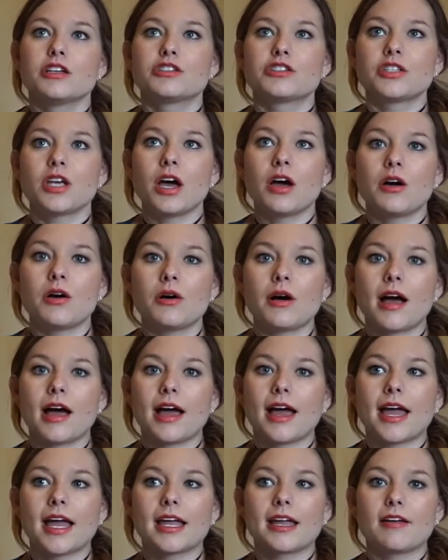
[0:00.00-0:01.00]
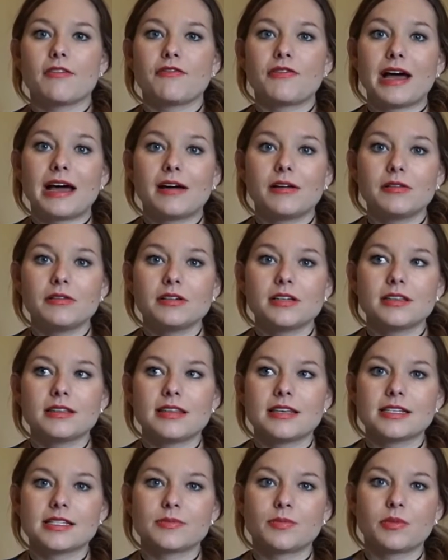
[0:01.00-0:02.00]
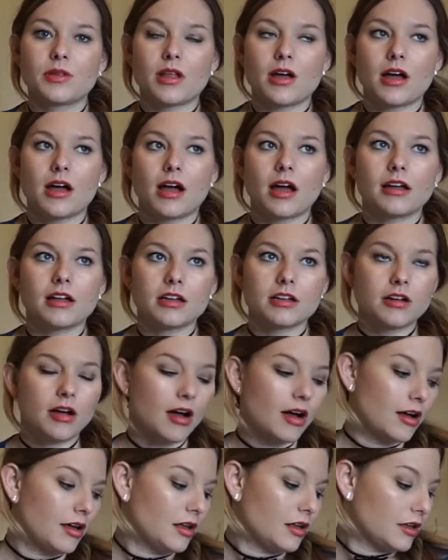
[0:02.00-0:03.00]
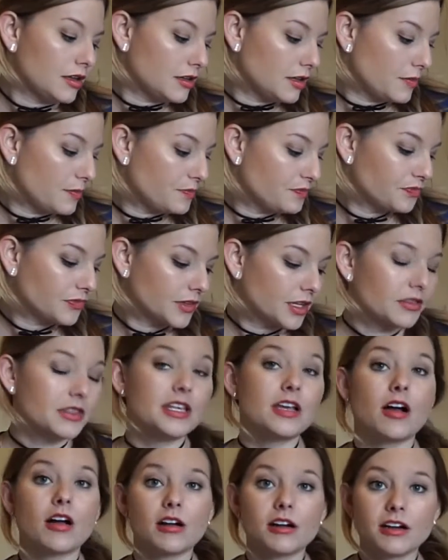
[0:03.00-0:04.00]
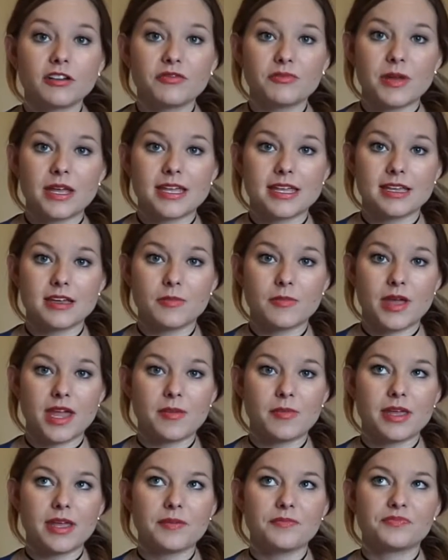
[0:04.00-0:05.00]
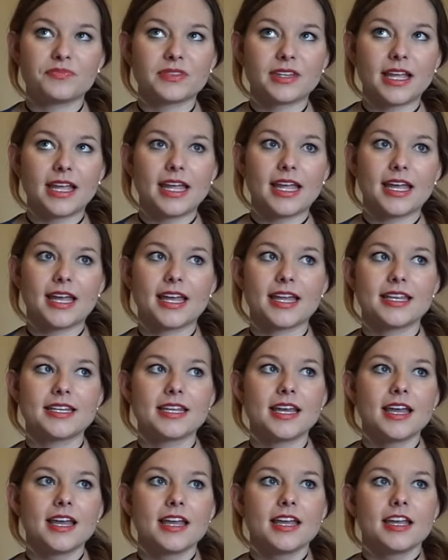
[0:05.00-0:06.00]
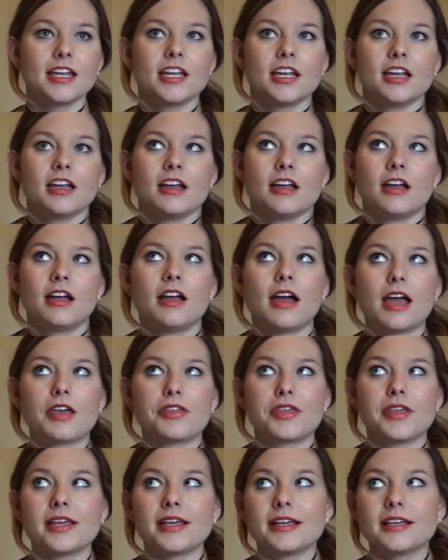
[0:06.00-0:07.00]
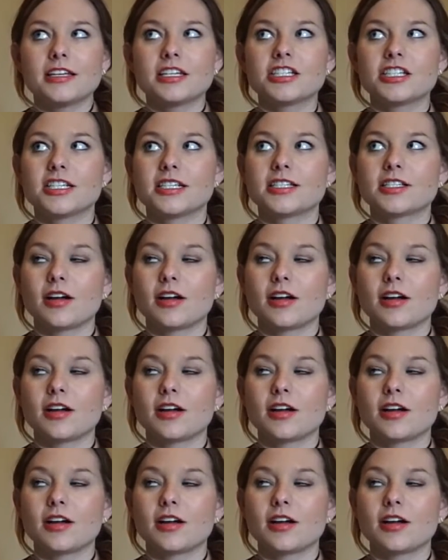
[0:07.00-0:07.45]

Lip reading: So I found this blog called The Art of Making a Baby, and I think she